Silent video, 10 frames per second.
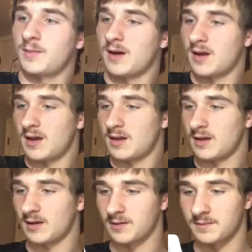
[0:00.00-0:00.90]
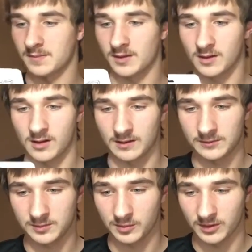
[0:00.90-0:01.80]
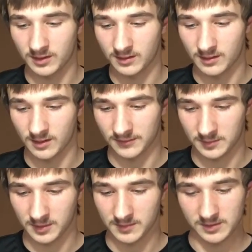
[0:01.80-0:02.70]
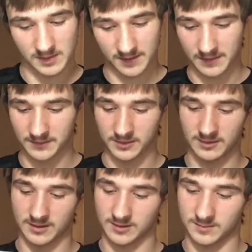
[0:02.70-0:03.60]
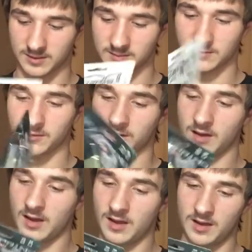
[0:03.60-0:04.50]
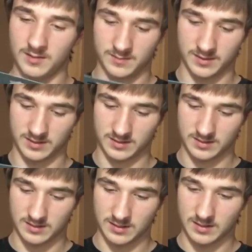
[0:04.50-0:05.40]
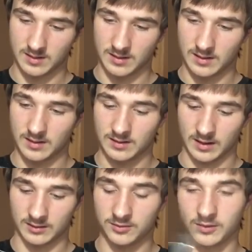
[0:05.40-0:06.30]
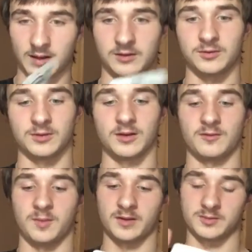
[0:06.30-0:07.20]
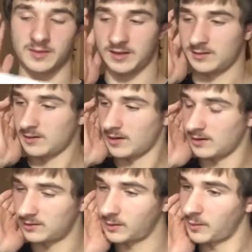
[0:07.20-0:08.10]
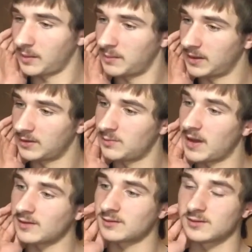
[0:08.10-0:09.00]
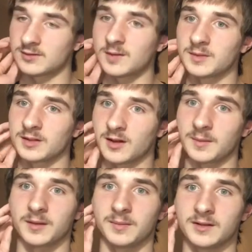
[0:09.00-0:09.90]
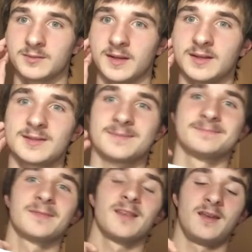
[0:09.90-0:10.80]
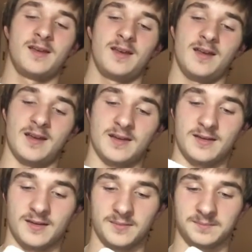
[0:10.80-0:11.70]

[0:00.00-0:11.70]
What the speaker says: by Offspring Buzz Bait. I've never heard of that company before, but I do love buzz baits. Some of my biggest bass in the summer come on buzz baits, and